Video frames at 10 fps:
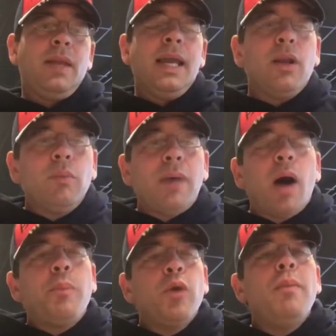It'll
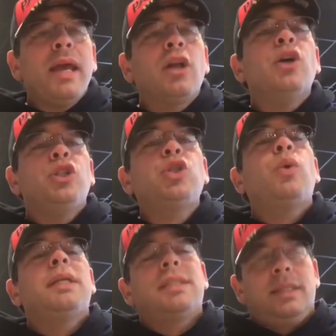help you make good
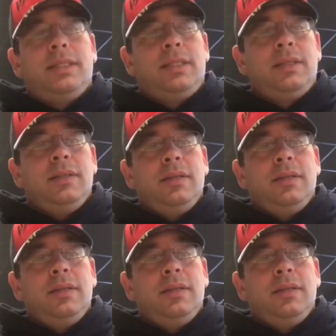choices.